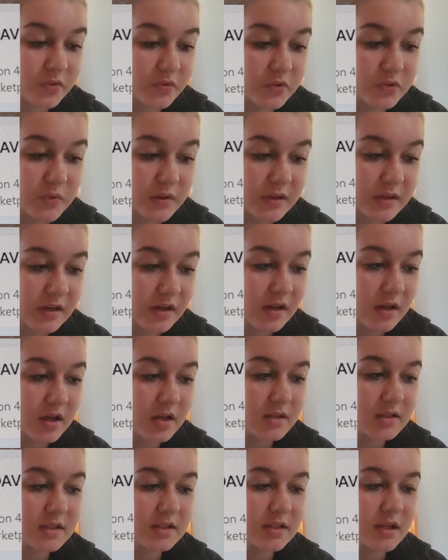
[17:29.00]
for
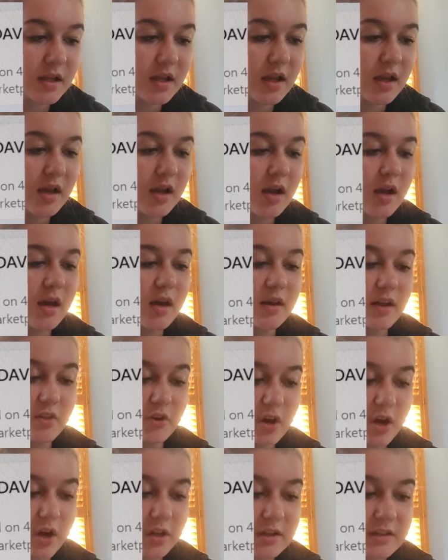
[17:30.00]
$20.
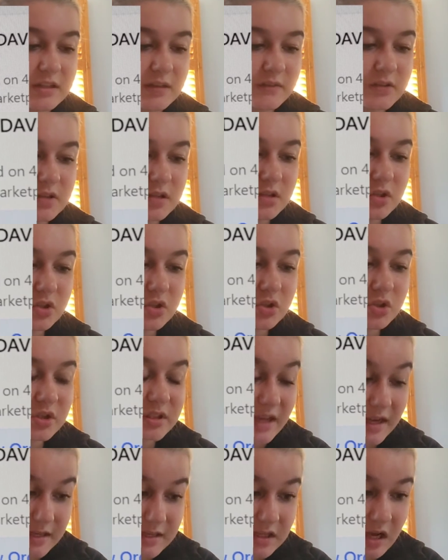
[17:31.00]
Another Harley Davidson
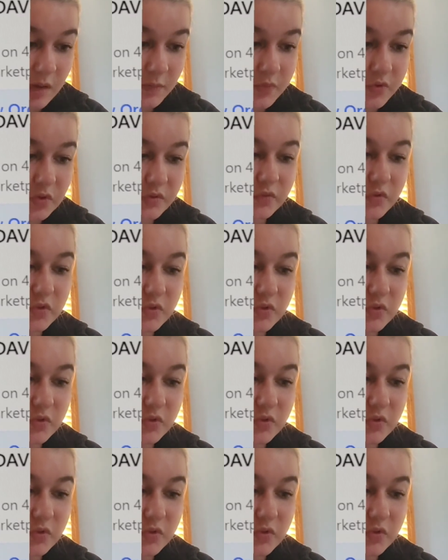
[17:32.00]
tank top sold for